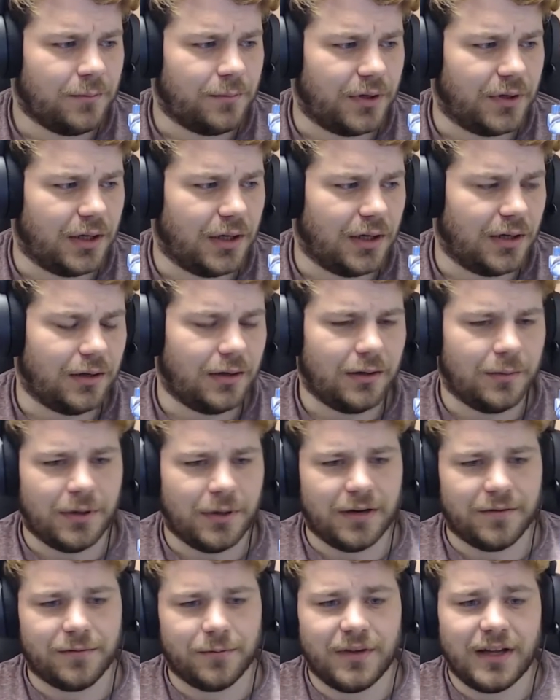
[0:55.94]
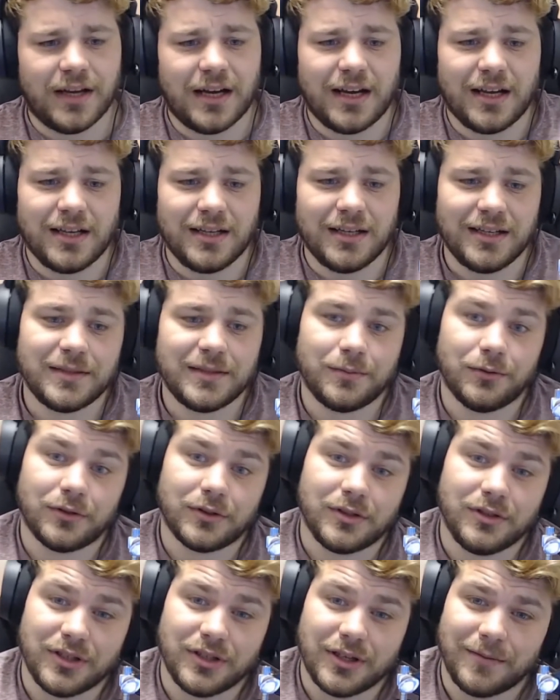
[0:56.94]
But apart from that, in
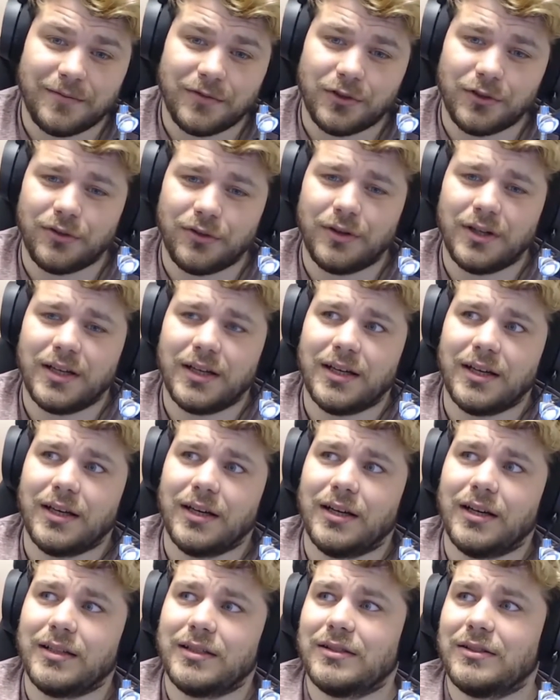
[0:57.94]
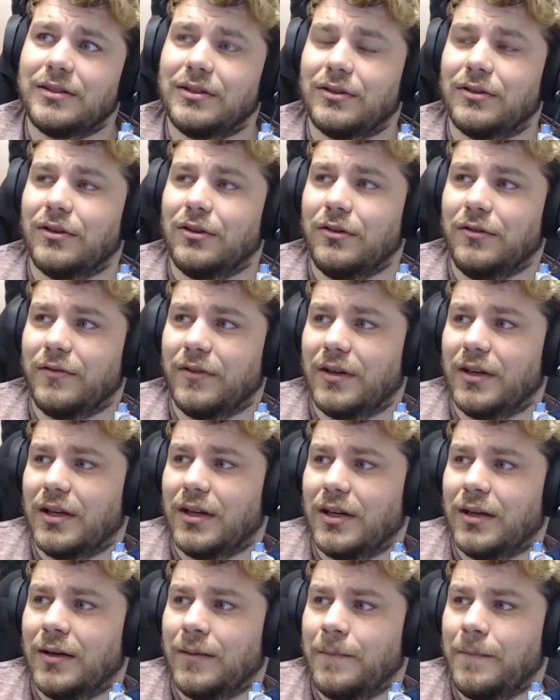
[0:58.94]
esports in general, I took
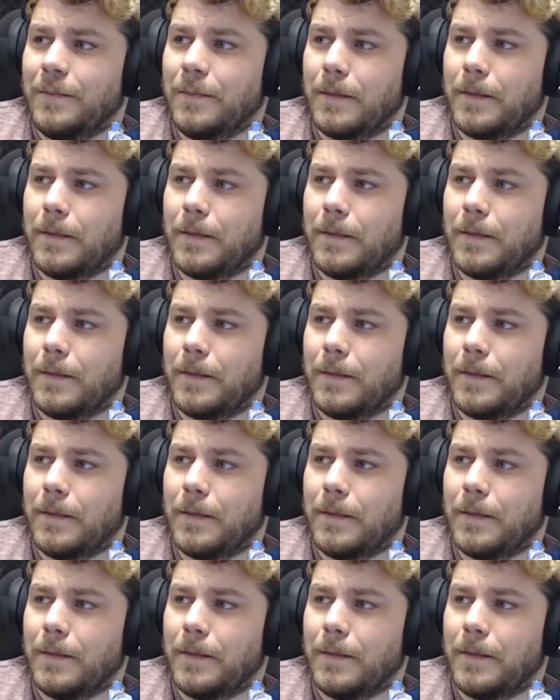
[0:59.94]
over